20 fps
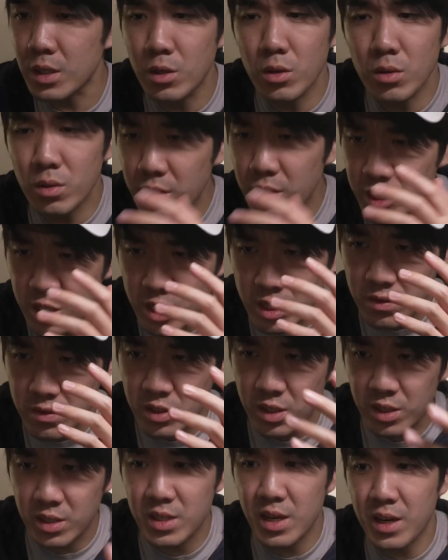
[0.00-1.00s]
You'll achieve
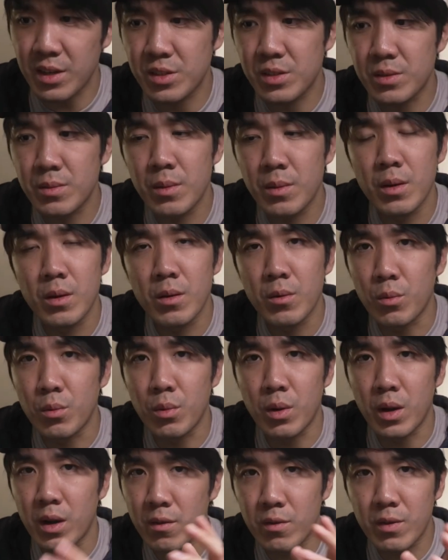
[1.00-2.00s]
success,
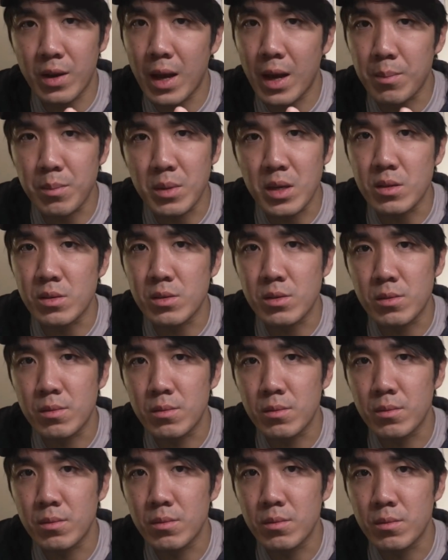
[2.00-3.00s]
whatever that means
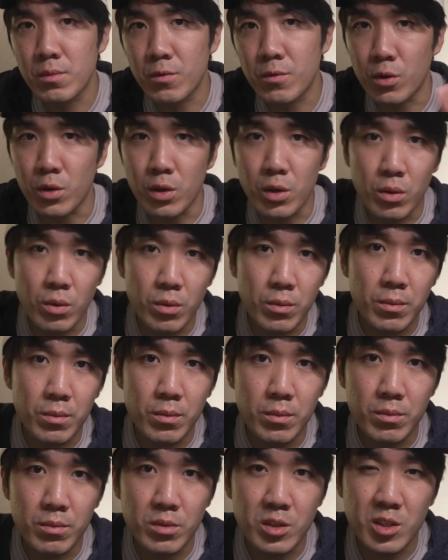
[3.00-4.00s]
for you
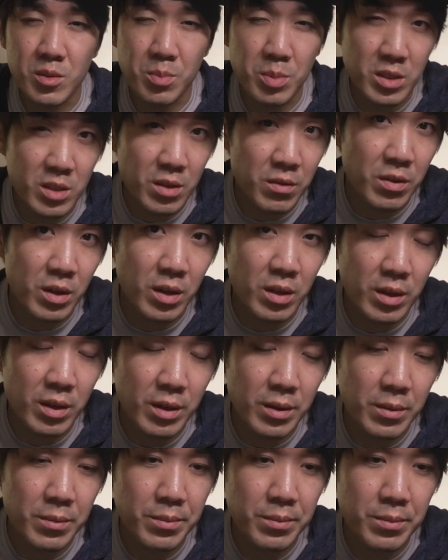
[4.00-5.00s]
specifically.